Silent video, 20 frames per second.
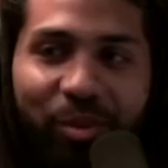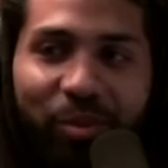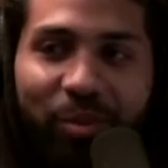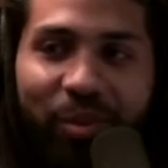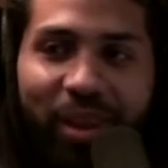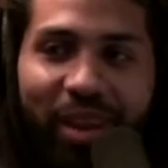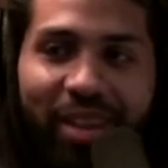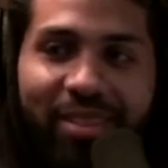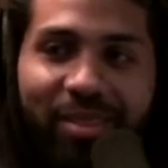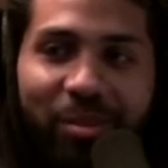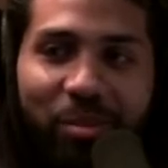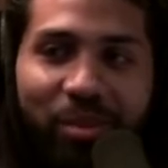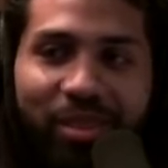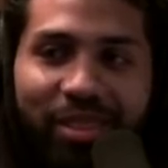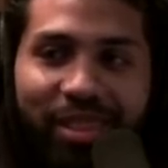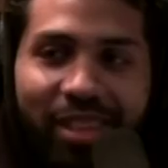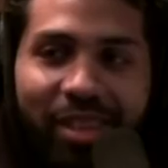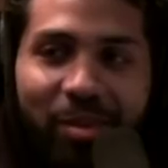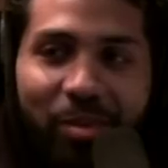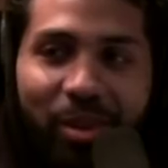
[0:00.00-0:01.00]
of them has
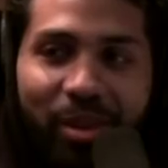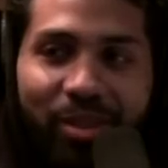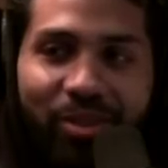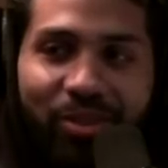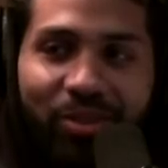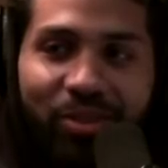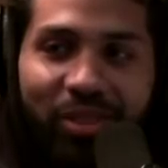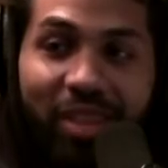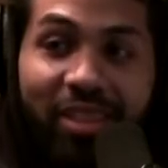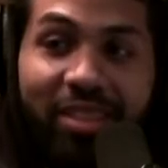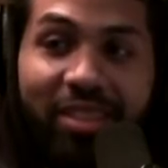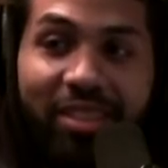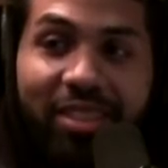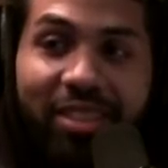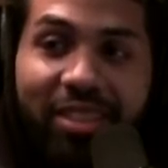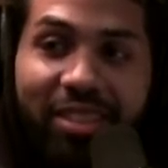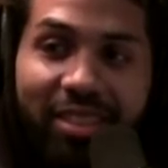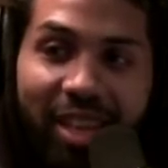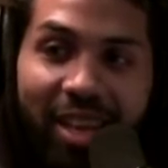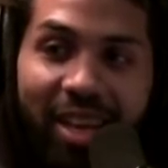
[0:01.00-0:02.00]
something to say about you. That's
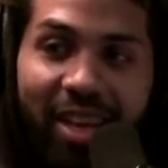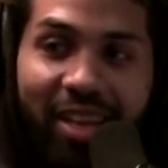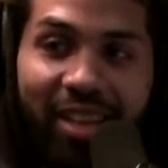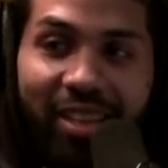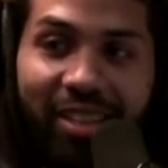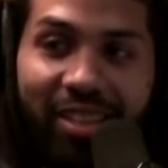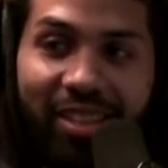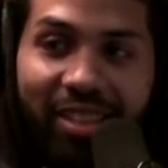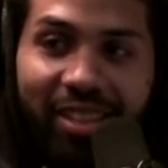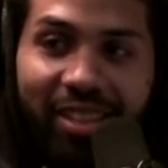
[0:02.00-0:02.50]
insane.